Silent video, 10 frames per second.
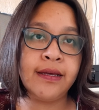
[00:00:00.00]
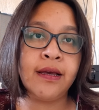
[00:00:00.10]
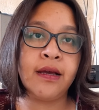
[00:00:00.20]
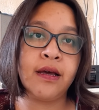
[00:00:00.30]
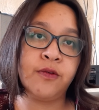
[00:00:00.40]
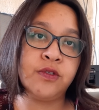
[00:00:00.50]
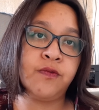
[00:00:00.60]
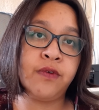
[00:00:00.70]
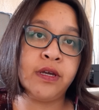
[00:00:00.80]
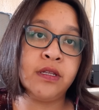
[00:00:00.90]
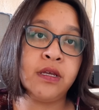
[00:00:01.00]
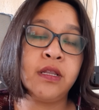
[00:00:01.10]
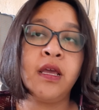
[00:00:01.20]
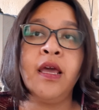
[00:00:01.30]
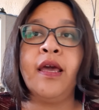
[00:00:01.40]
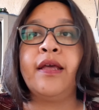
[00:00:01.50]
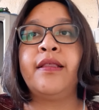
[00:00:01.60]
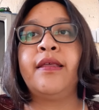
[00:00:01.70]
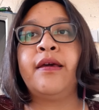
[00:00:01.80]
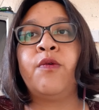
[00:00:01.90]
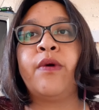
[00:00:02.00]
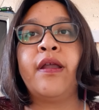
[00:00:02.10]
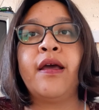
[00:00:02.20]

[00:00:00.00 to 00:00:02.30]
how to find it, what